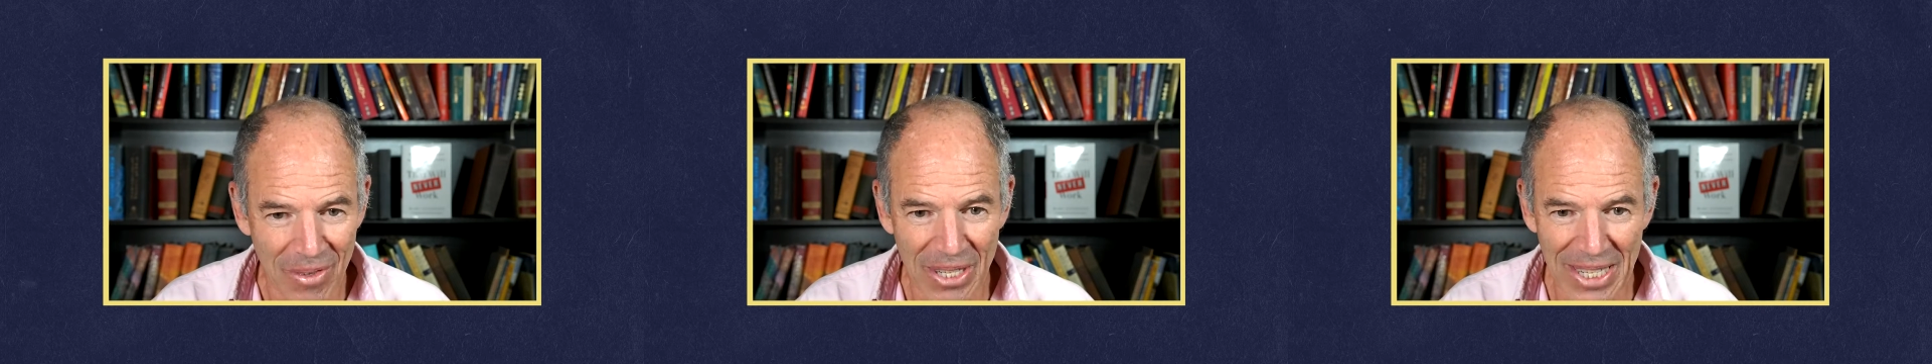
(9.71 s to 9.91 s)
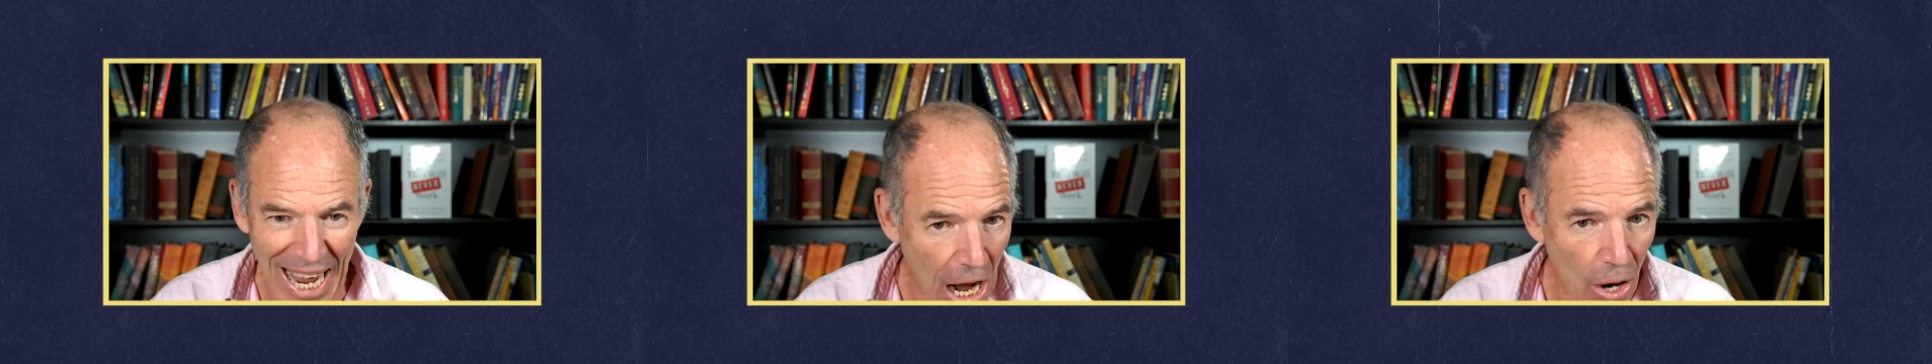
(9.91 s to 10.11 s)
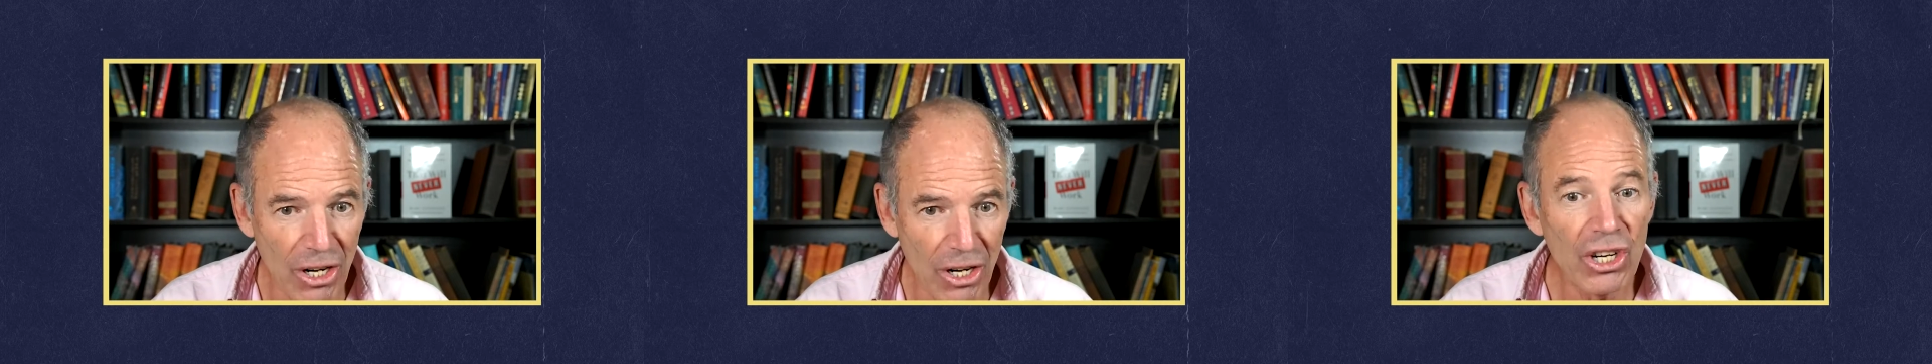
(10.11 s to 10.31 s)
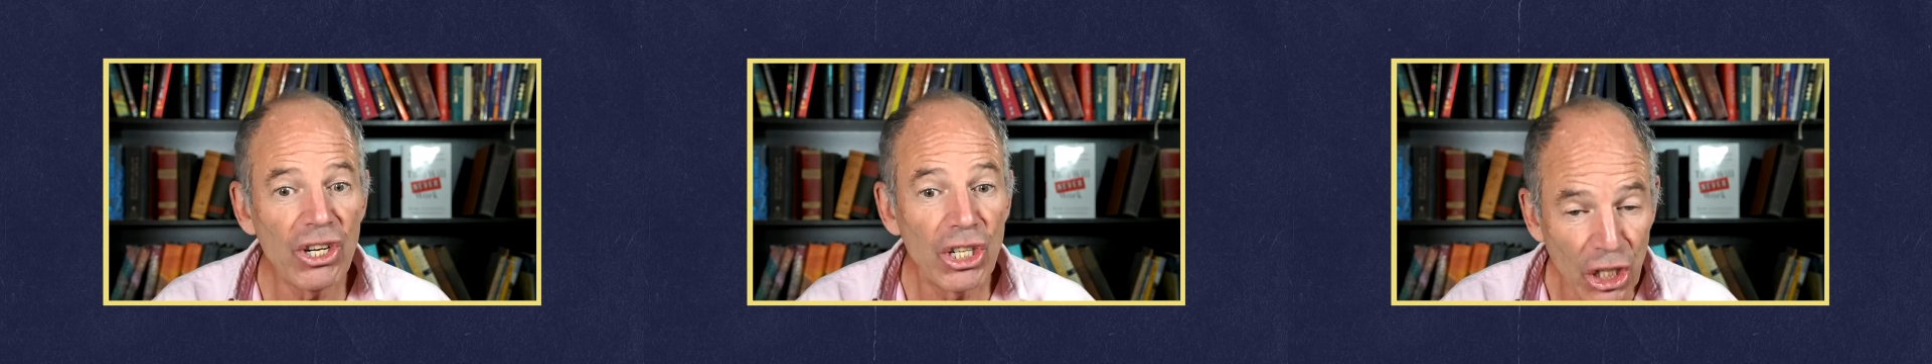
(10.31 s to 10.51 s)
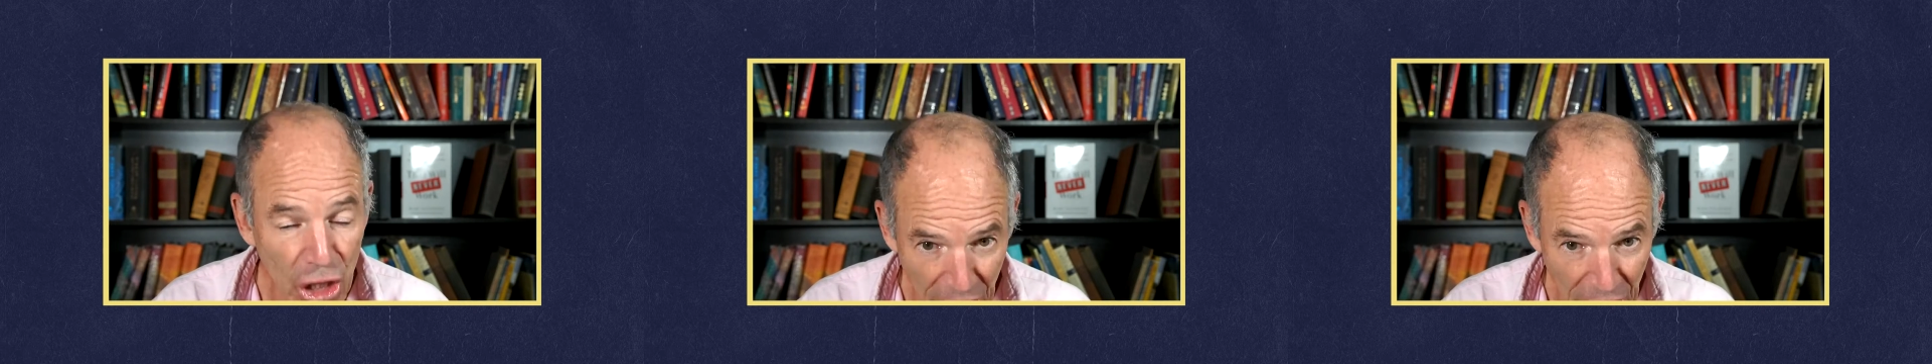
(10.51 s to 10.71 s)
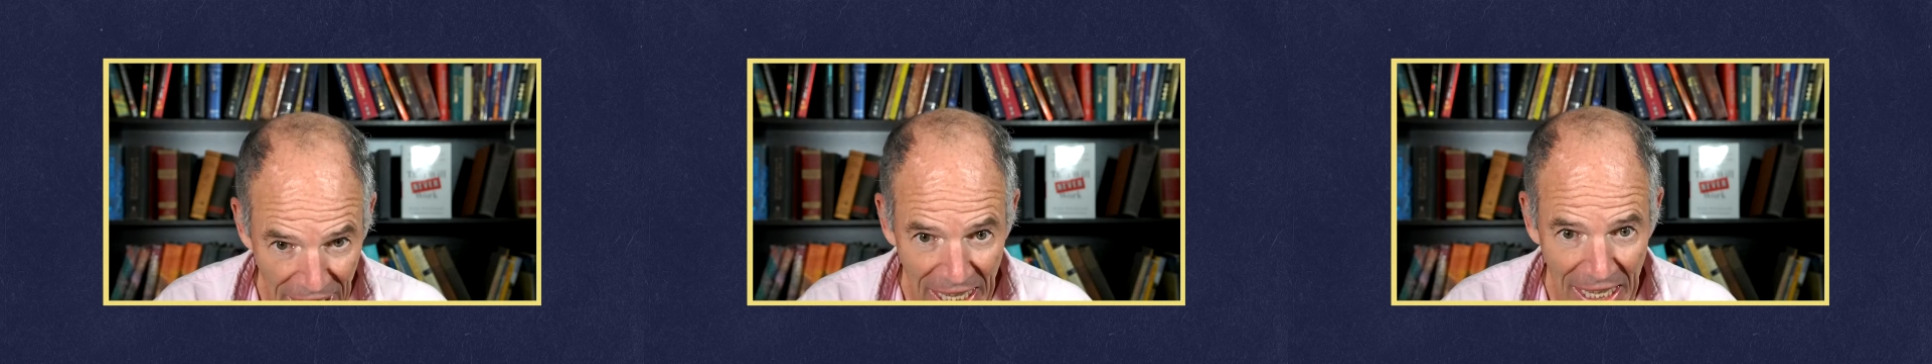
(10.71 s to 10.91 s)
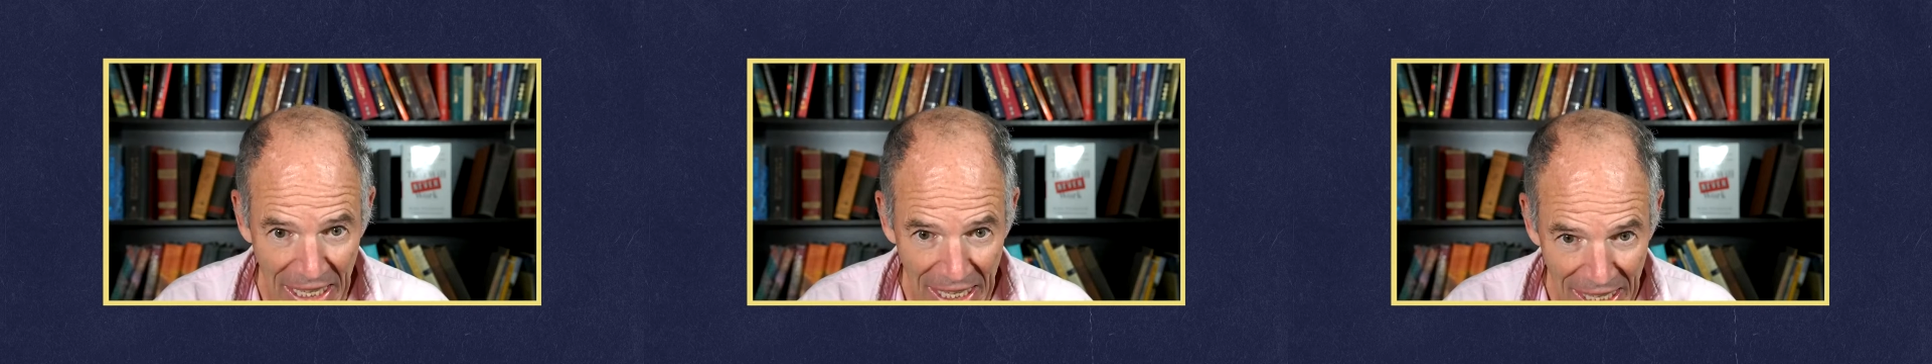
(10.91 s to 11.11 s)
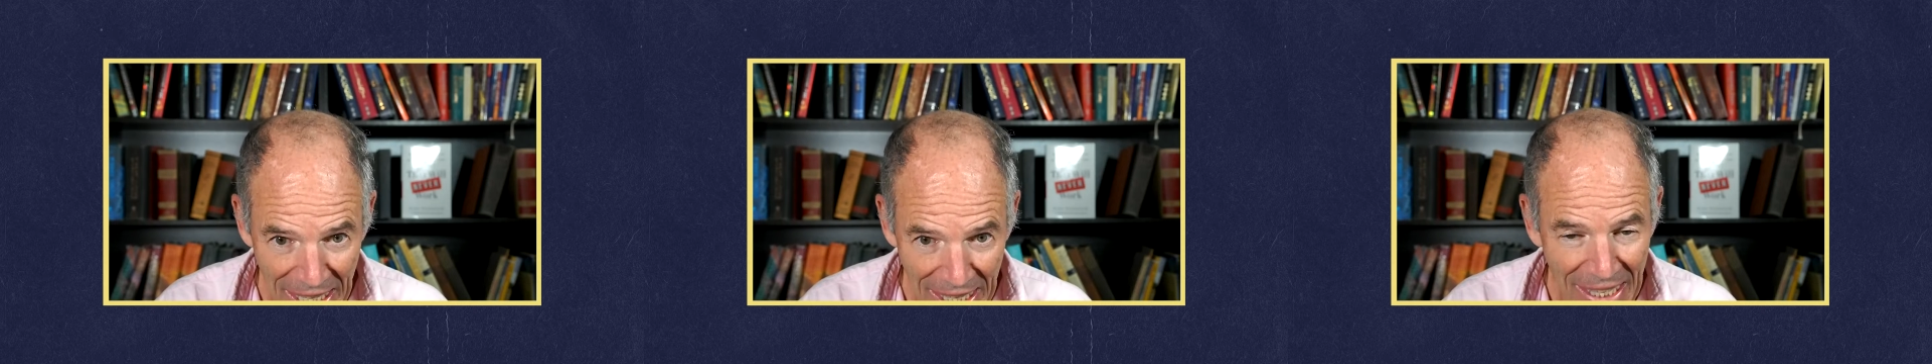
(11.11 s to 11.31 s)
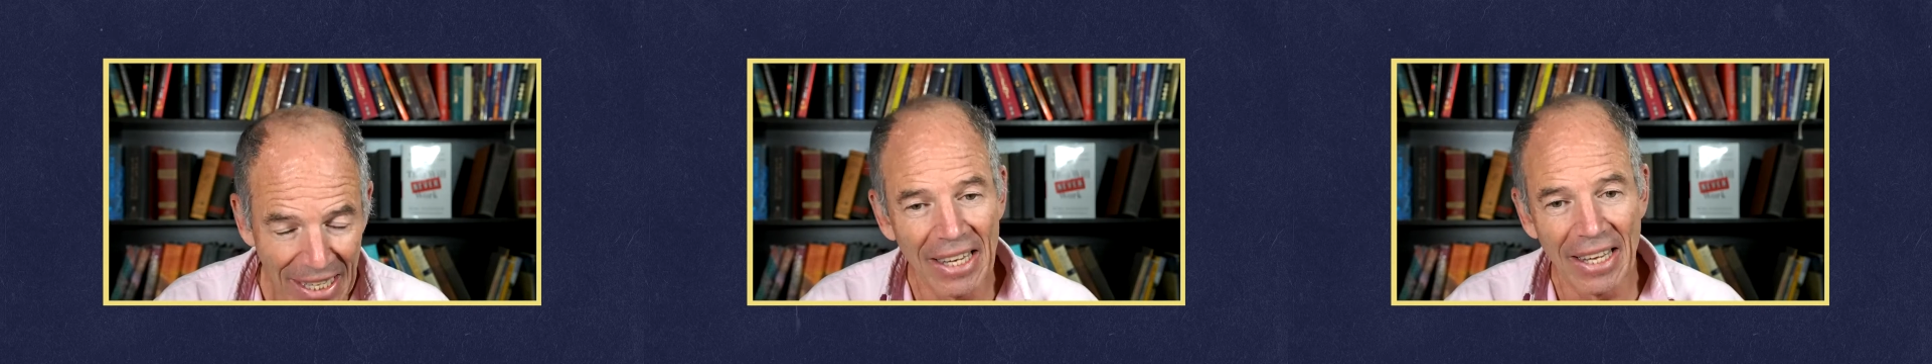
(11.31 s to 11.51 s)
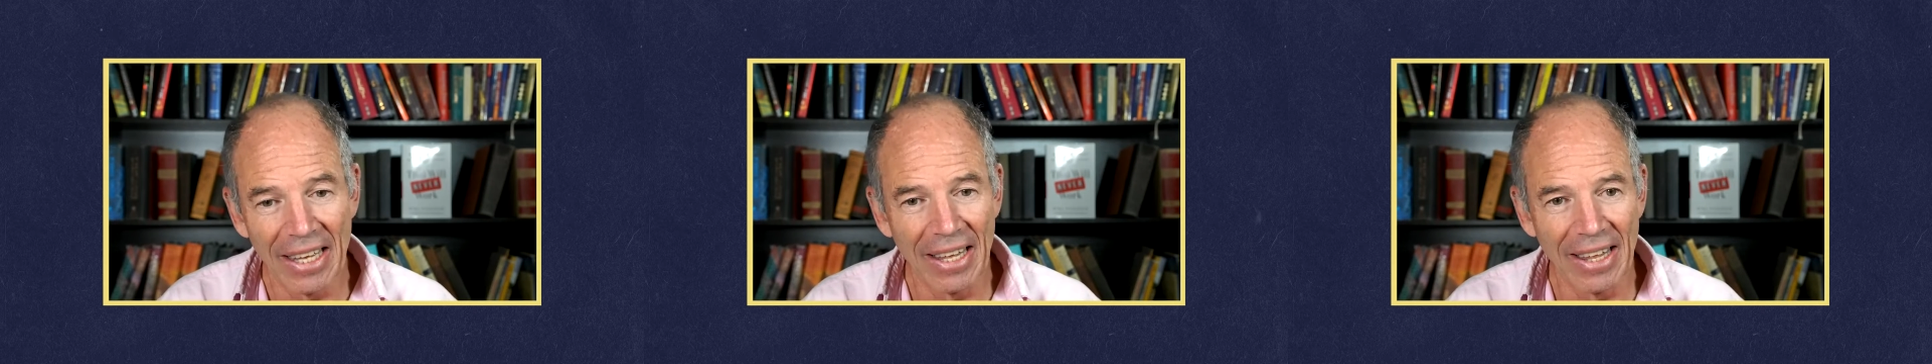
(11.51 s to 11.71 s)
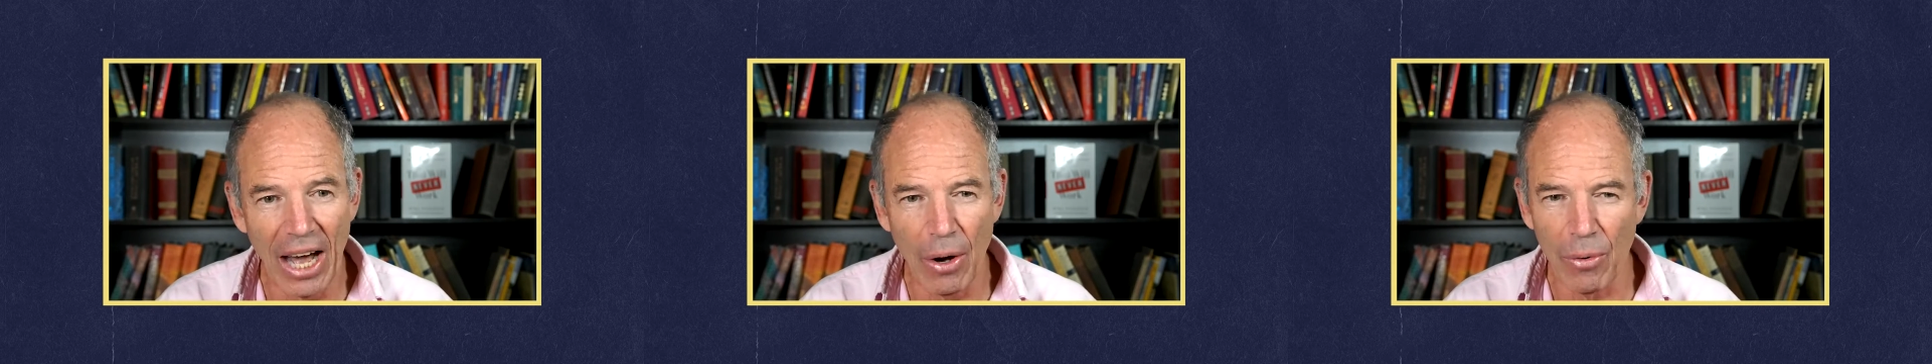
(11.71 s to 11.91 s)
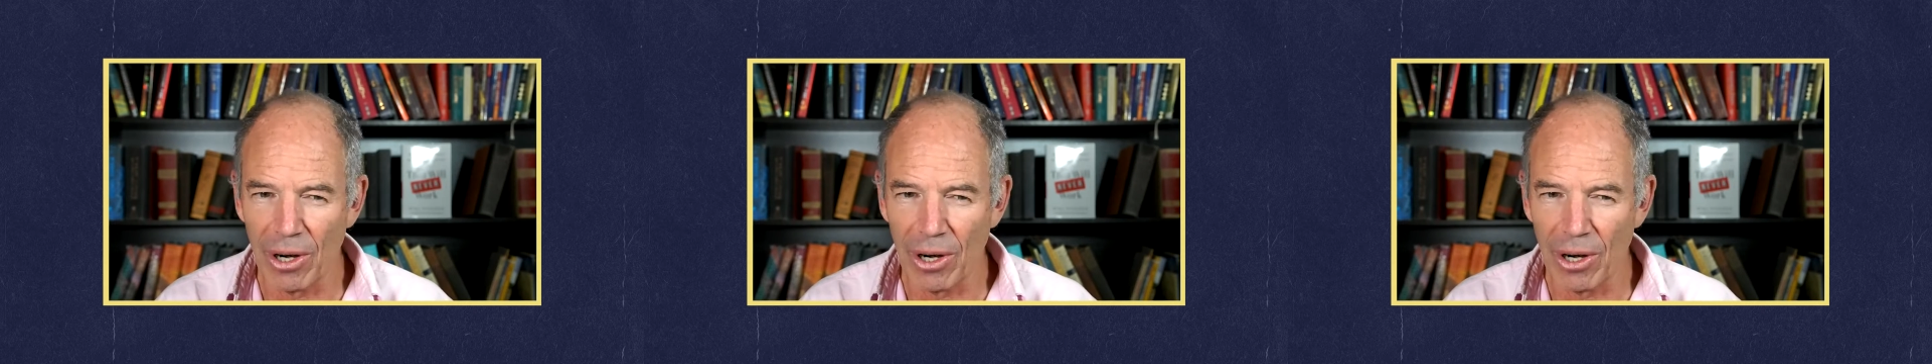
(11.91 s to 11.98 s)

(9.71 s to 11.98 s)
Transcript: down and dirty, that